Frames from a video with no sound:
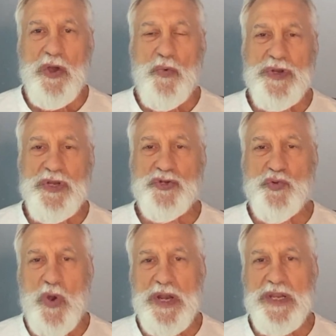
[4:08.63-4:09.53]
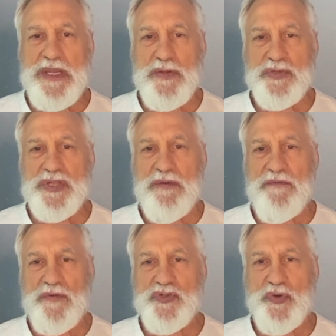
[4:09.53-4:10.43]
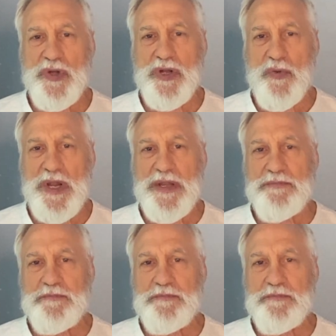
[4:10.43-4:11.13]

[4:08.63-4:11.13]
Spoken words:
when you try to use them for joinery.